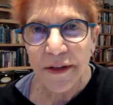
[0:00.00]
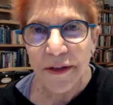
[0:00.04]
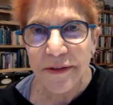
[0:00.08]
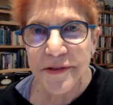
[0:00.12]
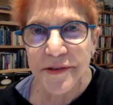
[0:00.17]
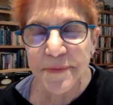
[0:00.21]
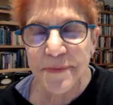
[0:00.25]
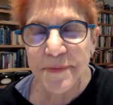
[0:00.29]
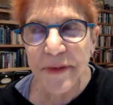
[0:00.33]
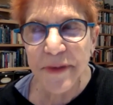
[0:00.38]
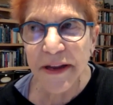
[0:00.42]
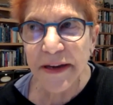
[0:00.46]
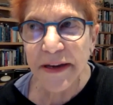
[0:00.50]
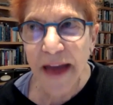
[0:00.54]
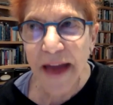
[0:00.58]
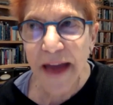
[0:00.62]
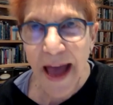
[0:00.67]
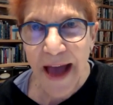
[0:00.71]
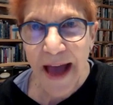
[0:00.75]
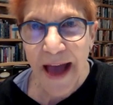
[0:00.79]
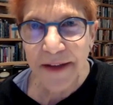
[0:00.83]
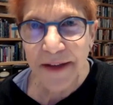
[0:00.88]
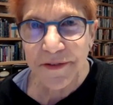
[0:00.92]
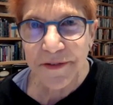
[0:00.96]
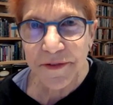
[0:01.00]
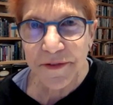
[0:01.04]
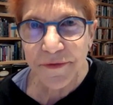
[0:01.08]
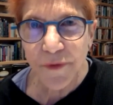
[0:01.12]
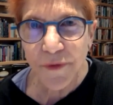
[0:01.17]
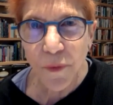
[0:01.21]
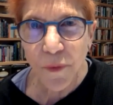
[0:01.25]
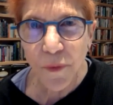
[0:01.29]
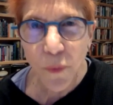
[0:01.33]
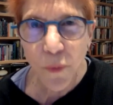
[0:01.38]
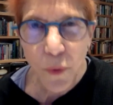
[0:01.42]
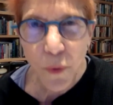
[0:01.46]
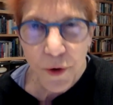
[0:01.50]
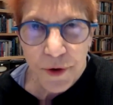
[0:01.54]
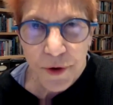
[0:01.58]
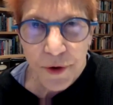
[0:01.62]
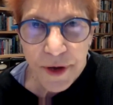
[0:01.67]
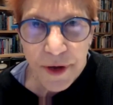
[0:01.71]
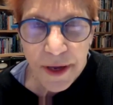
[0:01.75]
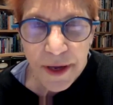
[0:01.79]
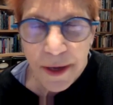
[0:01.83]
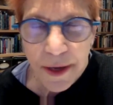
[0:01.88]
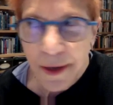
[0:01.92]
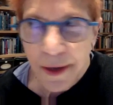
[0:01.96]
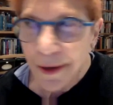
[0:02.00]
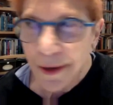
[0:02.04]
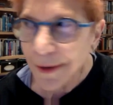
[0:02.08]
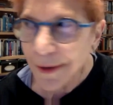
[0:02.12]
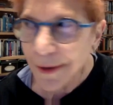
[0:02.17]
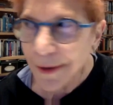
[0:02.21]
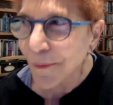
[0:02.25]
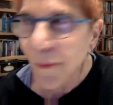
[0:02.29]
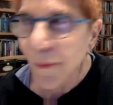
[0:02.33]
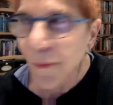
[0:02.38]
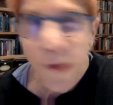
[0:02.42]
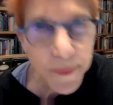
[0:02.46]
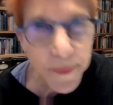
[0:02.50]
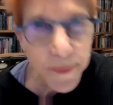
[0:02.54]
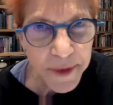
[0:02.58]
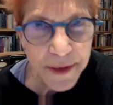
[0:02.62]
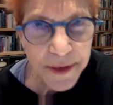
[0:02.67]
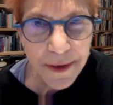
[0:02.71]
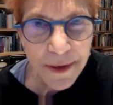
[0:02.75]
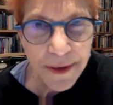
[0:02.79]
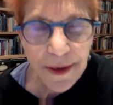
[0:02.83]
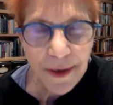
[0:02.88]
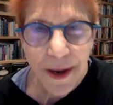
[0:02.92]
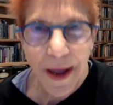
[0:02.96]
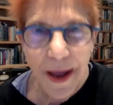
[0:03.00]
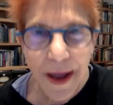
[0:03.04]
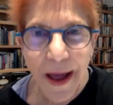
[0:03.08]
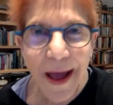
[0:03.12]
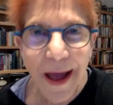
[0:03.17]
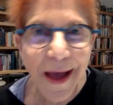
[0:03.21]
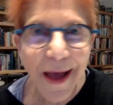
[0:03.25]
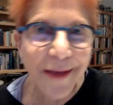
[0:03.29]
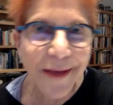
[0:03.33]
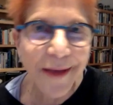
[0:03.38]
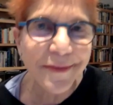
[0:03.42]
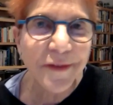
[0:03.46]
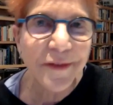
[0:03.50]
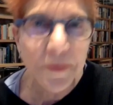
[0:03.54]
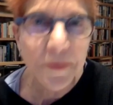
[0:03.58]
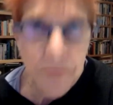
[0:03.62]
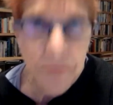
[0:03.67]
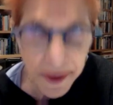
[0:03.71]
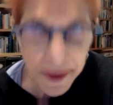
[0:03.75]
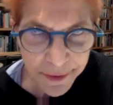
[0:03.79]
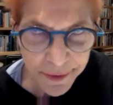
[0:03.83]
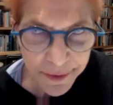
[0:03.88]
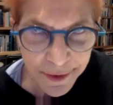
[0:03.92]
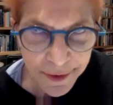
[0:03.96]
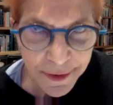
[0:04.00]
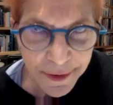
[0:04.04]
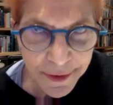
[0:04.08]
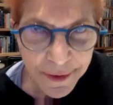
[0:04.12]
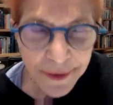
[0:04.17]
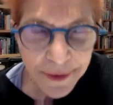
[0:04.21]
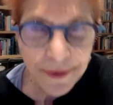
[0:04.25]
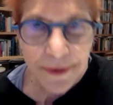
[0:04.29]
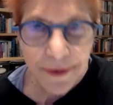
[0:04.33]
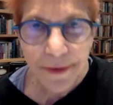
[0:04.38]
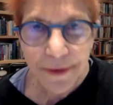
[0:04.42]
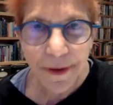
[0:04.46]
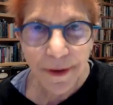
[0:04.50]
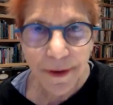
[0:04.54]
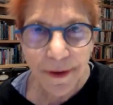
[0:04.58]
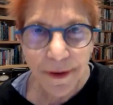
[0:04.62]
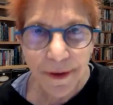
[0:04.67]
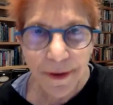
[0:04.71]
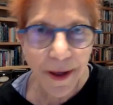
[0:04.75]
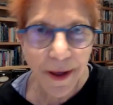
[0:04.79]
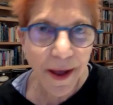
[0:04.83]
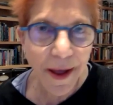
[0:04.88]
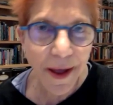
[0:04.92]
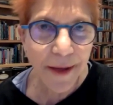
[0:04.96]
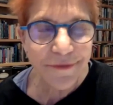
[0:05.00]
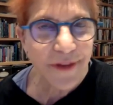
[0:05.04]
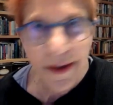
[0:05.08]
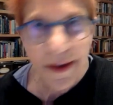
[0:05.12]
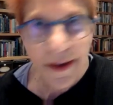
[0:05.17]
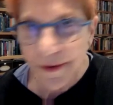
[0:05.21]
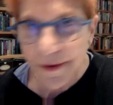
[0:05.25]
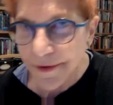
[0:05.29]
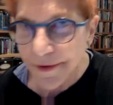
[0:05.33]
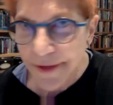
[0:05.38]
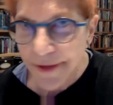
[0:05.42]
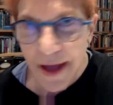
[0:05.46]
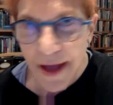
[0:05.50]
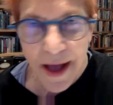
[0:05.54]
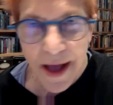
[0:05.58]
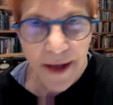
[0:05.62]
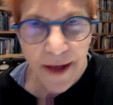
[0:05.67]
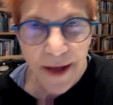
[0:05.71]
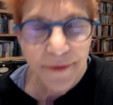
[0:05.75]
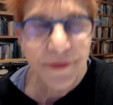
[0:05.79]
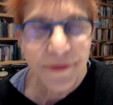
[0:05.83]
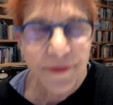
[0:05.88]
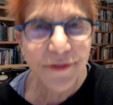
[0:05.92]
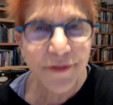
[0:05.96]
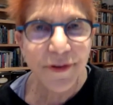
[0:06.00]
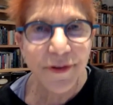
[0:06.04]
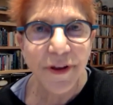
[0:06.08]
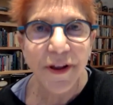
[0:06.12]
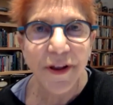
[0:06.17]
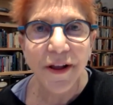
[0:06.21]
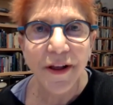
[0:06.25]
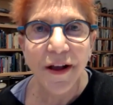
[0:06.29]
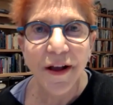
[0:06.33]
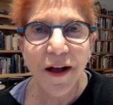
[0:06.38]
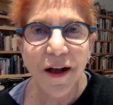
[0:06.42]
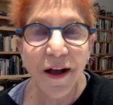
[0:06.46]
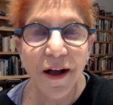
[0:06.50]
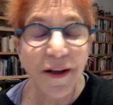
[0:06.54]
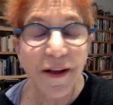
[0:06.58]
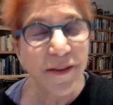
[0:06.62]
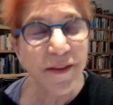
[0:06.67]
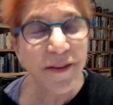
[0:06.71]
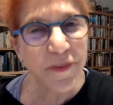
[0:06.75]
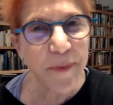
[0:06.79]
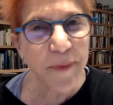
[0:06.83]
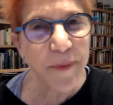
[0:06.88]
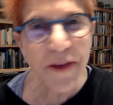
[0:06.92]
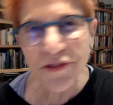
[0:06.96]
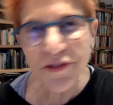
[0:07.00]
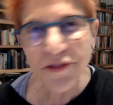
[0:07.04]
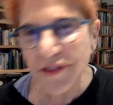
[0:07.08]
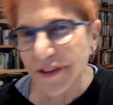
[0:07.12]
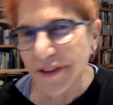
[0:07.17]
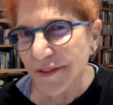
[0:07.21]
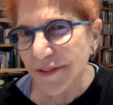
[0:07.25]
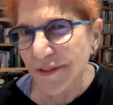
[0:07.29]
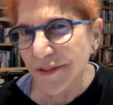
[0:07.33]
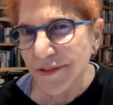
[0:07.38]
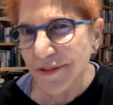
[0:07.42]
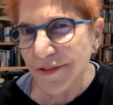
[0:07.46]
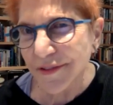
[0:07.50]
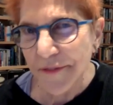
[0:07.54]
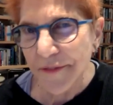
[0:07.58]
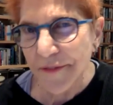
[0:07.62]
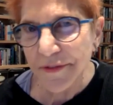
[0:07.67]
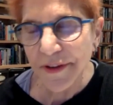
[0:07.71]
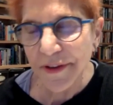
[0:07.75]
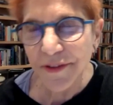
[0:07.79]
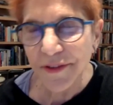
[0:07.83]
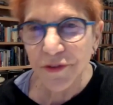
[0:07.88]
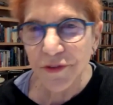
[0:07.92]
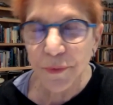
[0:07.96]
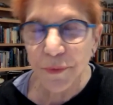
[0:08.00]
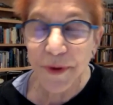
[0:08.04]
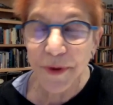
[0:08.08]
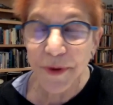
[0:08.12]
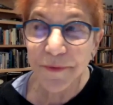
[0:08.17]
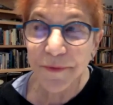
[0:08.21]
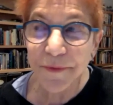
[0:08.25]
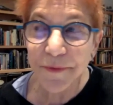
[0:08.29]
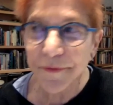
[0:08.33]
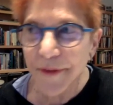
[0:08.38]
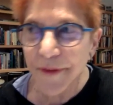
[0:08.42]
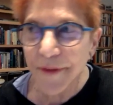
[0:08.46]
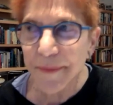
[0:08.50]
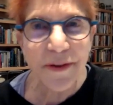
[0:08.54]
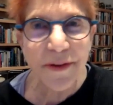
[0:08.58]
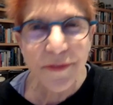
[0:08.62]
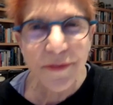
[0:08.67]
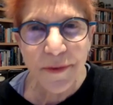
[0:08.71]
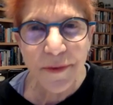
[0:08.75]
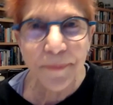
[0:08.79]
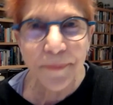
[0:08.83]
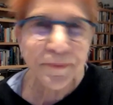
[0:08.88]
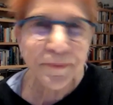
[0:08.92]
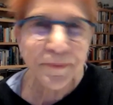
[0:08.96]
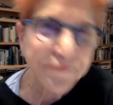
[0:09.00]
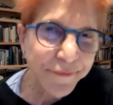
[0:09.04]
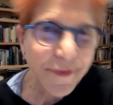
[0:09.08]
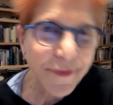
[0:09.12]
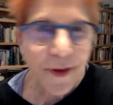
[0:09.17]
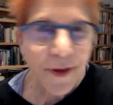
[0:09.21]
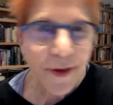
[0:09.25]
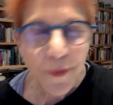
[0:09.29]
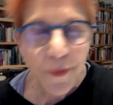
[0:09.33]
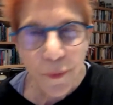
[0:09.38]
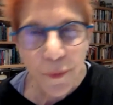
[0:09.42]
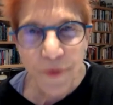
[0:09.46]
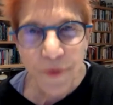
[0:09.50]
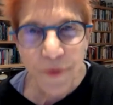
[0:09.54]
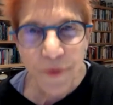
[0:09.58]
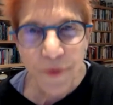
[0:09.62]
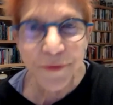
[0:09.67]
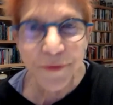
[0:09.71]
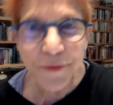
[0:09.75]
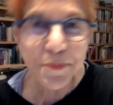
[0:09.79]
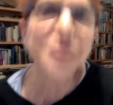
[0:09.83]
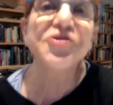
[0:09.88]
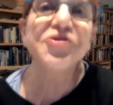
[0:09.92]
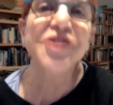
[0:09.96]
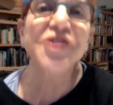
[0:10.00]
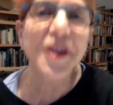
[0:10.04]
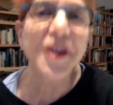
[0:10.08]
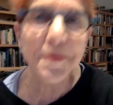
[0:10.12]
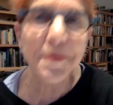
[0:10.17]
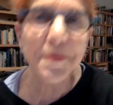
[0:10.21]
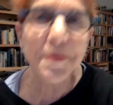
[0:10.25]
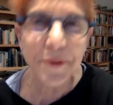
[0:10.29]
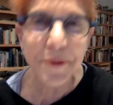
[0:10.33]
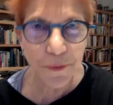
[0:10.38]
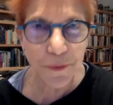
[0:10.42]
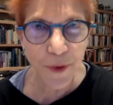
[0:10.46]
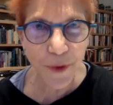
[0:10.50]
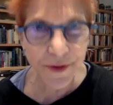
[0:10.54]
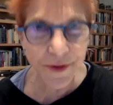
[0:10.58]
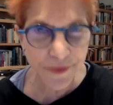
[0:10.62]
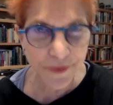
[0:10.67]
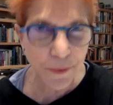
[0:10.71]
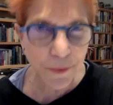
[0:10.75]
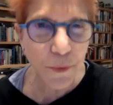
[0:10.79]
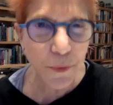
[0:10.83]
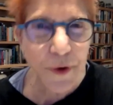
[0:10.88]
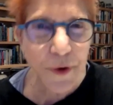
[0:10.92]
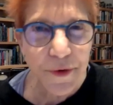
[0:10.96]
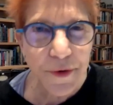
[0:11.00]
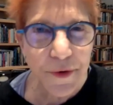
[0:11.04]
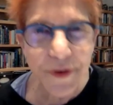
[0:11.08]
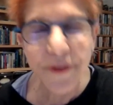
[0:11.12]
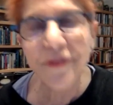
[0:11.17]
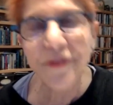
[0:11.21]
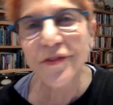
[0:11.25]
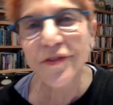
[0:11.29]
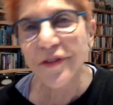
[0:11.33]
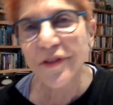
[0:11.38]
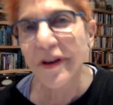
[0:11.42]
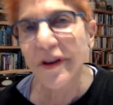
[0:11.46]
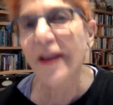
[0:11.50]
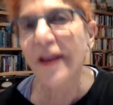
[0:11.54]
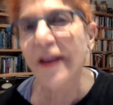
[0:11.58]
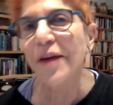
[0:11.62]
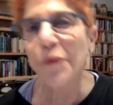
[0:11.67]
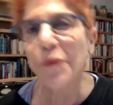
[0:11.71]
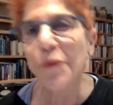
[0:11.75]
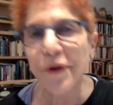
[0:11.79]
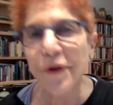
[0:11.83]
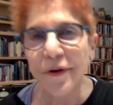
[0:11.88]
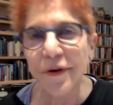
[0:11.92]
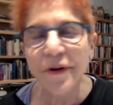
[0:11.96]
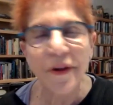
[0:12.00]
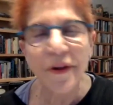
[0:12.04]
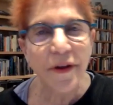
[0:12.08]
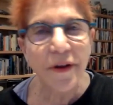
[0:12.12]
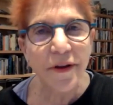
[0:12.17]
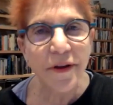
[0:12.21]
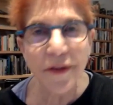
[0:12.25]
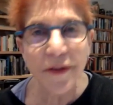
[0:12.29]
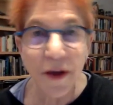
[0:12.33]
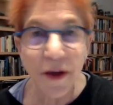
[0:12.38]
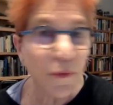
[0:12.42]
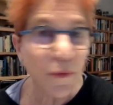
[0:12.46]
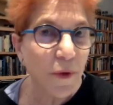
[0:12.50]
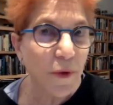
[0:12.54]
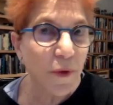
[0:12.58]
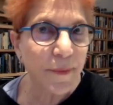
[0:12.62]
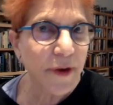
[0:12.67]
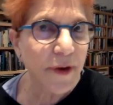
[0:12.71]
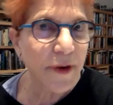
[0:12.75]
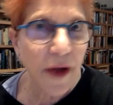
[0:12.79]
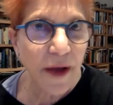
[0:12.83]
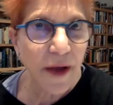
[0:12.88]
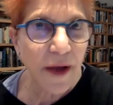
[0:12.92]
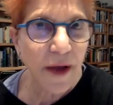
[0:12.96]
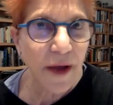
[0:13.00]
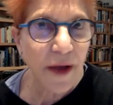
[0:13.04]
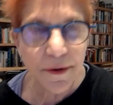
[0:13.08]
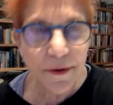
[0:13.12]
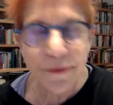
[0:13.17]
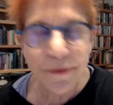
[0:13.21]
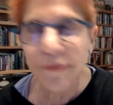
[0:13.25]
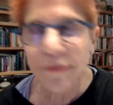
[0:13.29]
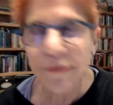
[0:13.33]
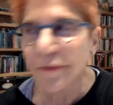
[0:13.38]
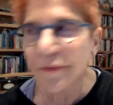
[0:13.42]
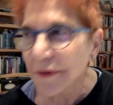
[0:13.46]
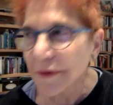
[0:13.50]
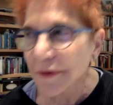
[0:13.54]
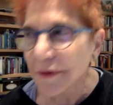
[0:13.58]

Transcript: to be an active working woman and a mother and take care of the house, especially in the 70s when feminism was burgeoning, but it wasn't where it is today, where young women I know